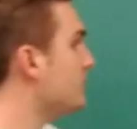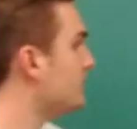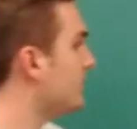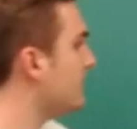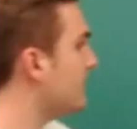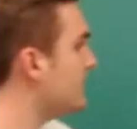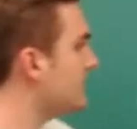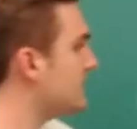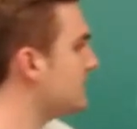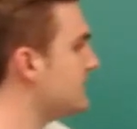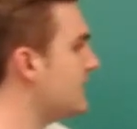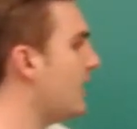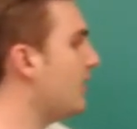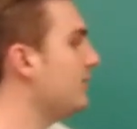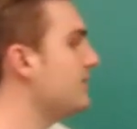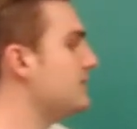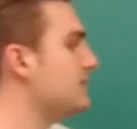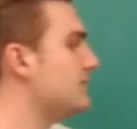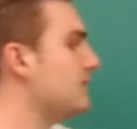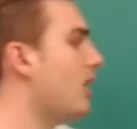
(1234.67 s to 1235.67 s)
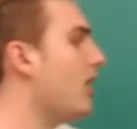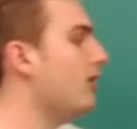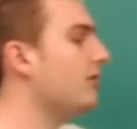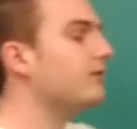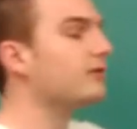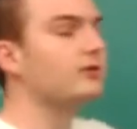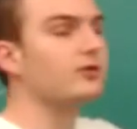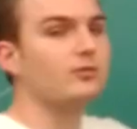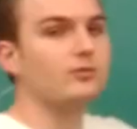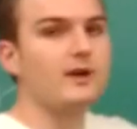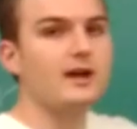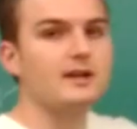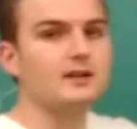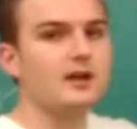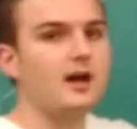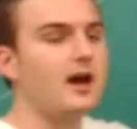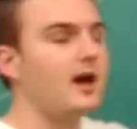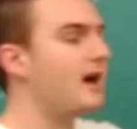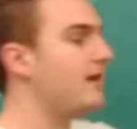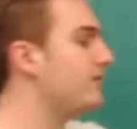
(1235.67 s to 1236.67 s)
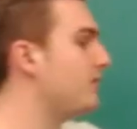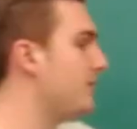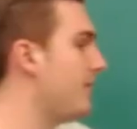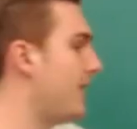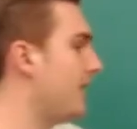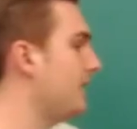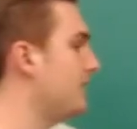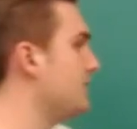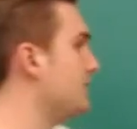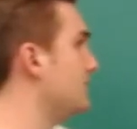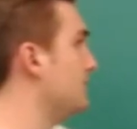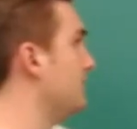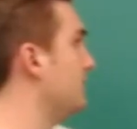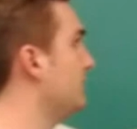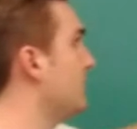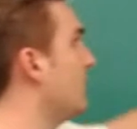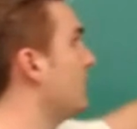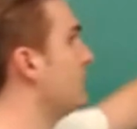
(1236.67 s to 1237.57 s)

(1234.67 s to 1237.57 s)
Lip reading: So this is how we solve for the rate law of a mechanism.